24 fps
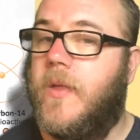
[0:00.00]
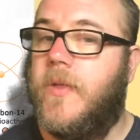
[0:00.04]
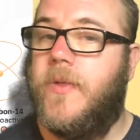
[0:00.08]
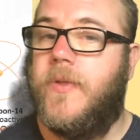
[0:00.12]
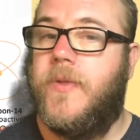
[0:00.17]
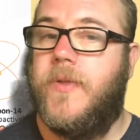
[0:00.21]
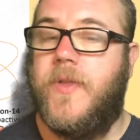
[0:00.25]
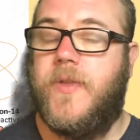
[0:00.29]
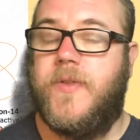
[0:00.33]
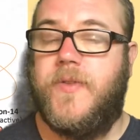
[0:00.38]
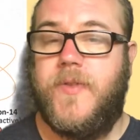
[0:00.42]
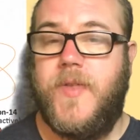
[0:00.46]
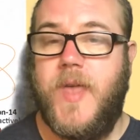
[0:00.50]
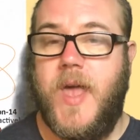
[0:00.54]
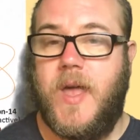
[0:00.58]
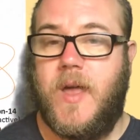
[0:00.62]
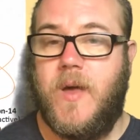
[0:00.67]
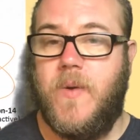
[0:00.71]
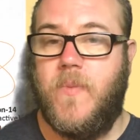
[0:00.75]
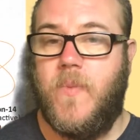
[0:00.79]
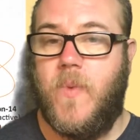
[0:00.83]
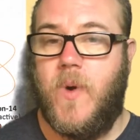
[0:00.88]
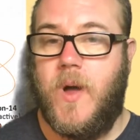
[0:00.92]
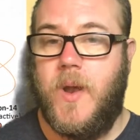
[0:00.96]
The
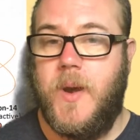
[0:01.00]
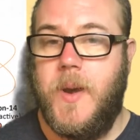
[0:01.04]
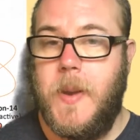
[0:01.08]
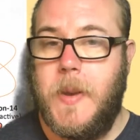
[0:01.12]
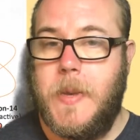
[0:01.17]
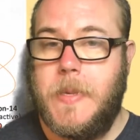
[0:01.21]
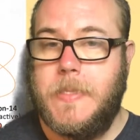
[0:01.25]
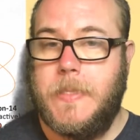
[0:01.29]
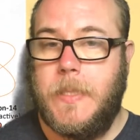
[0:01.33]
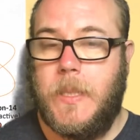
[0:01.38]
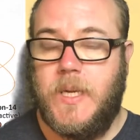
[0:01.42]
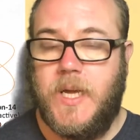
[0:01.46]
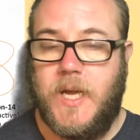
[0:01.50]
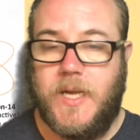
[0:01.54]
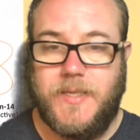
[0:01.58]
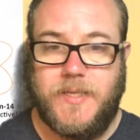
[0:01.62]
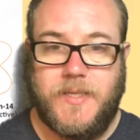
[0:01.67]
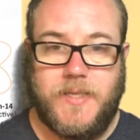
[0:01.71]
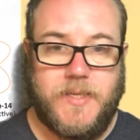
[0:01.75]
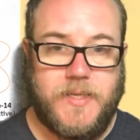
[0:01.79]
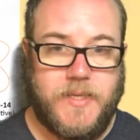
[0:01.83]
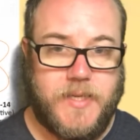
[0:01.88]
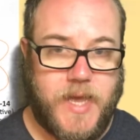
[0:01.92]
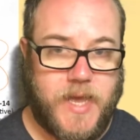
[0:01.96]
second one has
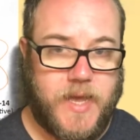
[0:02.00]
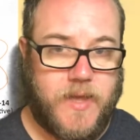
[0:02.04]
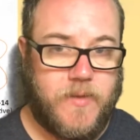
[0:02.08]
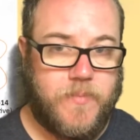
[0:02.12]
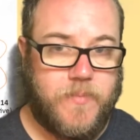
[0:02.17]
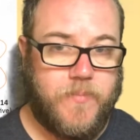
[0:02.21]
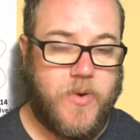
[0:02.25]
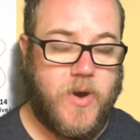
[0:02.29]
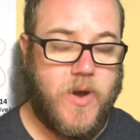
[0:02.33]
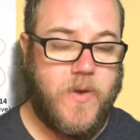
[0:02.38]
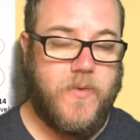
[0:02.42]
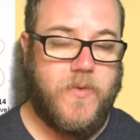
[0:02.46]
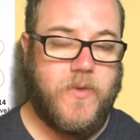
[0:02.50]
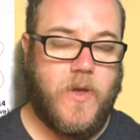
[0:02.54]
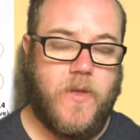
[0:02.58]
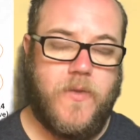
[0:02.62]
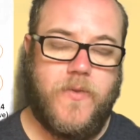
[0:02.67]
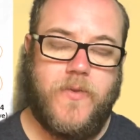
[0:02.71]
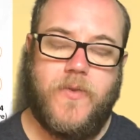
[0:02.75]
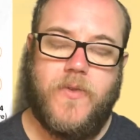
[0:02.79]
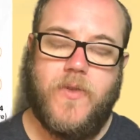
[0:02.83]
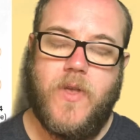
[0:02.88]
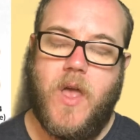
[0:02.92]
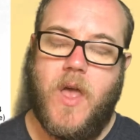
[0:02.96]
6
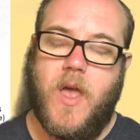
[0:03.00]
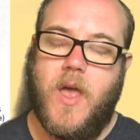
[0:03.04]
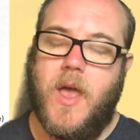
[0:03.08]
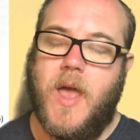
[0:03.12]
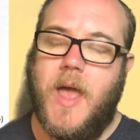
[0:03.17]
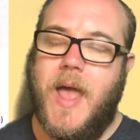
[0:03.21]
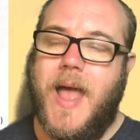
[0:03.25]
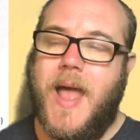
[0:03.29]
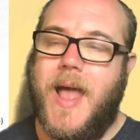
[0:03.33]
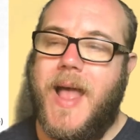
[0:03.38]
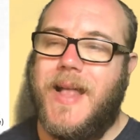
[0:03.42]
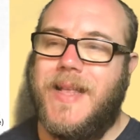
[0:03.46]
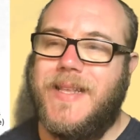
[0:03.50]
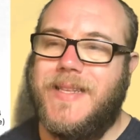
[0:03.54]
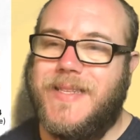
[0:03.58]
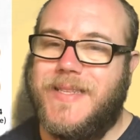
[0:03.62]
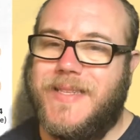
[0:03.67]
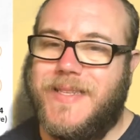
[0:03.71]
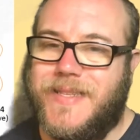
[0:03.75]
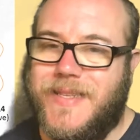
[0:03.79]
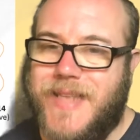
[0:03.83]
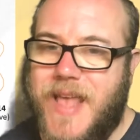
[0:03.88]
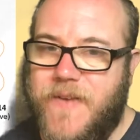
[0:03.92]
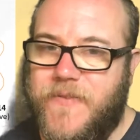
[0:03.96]
protons,
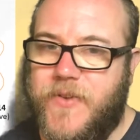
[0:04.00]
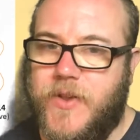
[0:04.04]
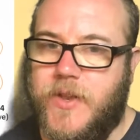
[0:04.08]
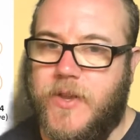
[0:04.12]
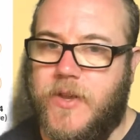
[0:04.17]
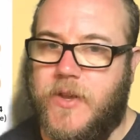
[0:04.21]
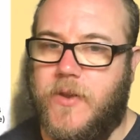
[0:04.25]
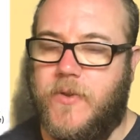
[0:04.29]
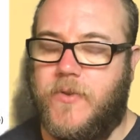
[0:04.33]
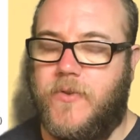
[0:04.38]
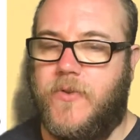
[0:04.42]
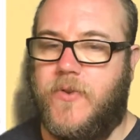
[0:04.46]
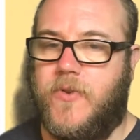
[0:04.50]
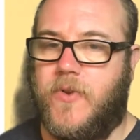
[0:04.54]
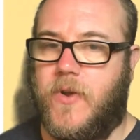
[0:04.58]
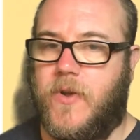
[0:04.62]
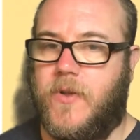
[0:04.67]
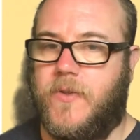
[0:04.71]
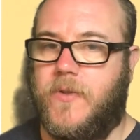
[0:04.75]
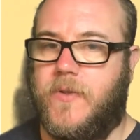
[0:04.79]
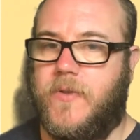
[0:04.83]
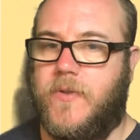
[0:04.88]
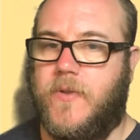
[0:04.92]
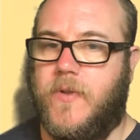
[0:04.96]
7
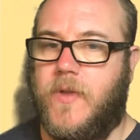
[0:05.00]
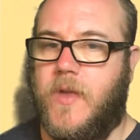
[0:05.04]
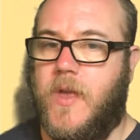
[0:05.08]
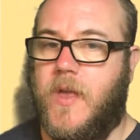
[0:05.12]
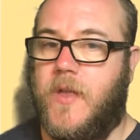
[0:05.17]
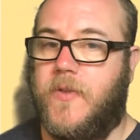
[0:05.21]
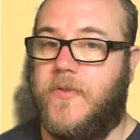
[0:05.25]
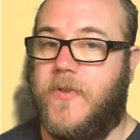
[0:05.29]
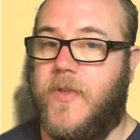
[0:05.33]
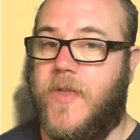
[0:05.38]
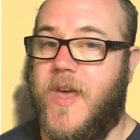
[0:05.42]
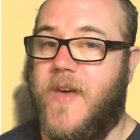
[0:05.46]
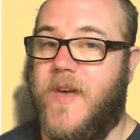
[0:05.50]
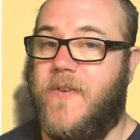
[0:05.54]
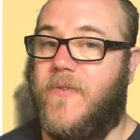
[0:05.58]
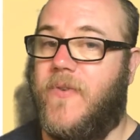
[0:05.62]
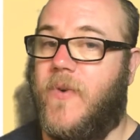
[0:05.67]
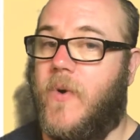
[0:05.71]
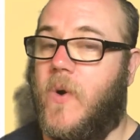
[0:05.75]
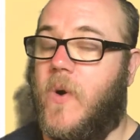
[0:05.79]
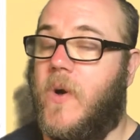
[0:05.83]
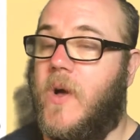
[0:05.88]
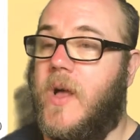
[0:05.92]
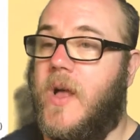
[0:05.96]
neutrons, so
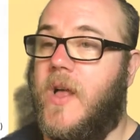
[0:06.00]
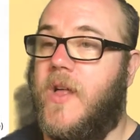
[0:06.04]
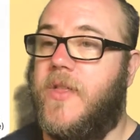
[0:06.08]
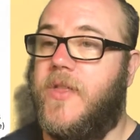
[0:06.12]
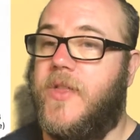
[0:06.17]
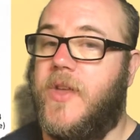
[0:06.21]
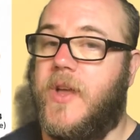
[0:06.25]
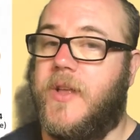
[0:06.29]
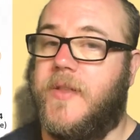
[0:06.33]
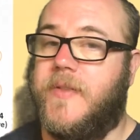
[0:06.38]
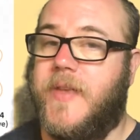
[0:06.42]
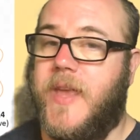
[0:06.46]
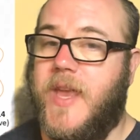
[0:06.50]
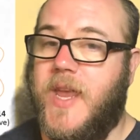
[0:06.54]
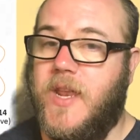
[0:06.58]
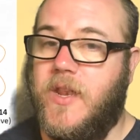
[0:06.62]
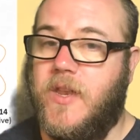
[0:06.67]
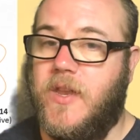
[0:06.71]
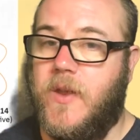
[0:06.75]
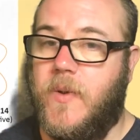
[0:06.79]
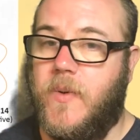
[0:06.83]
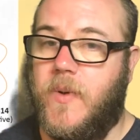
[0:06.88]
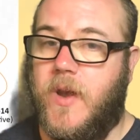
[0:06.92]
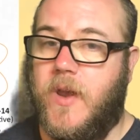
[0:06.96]
therefore 13
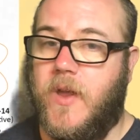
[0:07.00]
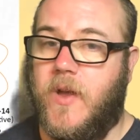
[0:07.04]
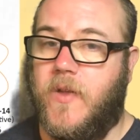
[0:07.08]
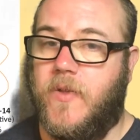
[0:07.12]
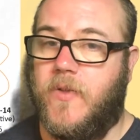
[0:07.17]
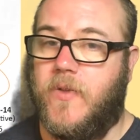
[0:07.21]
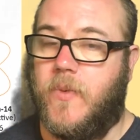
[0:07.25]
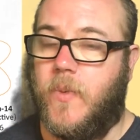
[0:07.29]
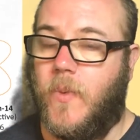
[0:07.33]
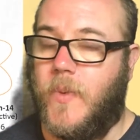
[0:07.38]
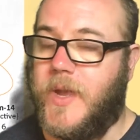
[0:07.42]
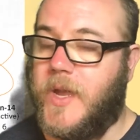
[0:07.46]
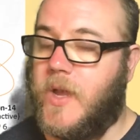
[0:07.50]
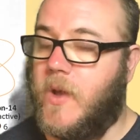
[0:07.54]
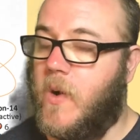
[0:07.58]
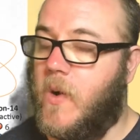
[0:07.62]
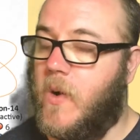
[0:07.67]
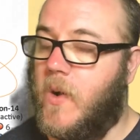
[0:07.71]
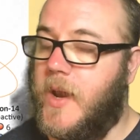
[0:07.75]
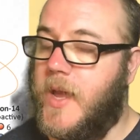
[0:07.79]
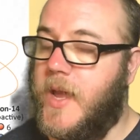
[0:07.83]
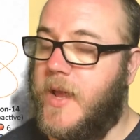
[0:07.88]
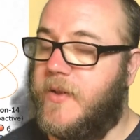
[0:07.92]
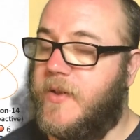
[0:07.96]
nucleons, and we
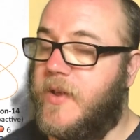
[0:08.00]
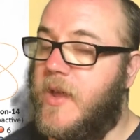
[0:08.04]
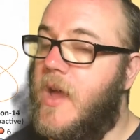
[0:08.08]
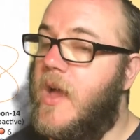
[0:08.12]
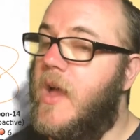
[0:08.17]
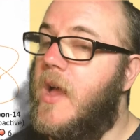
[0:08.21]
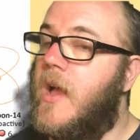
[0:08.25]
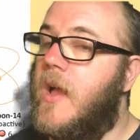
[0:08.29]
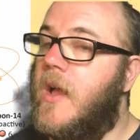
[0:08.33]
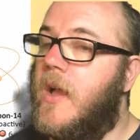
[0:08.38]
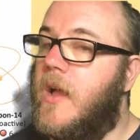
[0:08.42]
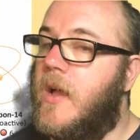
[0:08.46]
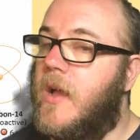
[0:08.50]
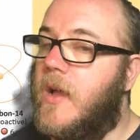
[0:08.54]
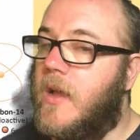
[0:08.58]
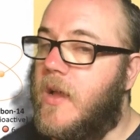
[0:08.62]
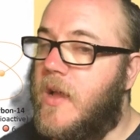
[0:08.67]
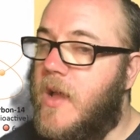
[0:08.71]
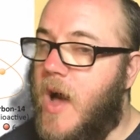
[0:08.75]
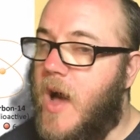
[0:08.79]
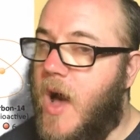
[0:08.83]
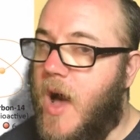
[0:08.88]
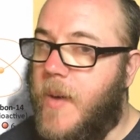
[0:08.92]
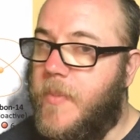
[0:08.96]
call it
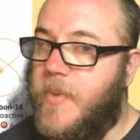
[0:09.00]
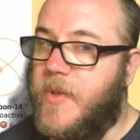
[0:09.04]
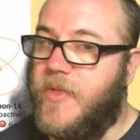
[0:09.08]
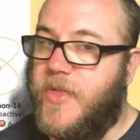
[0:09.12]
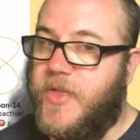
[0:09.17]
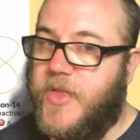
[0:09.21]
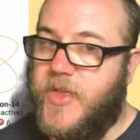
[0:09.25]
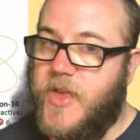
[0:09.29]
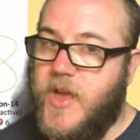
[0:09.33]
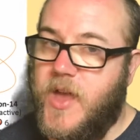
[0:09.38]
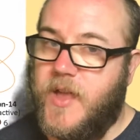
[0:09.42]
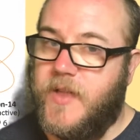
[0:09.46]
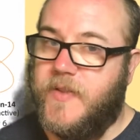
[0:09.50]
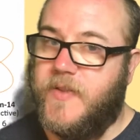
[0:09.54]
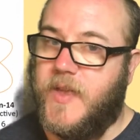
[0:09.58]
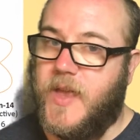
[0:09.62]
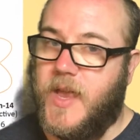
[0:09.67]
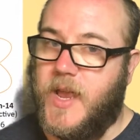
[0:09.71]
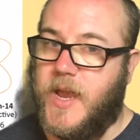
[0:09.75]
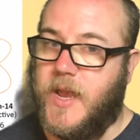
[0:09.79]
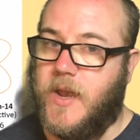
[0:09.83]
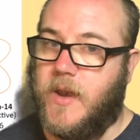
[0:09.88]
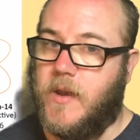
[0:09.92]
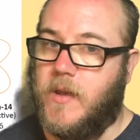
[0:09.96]
carbon
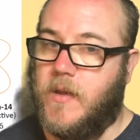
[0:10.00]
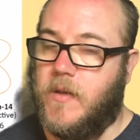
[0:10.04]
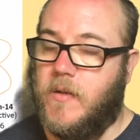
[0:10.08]
13.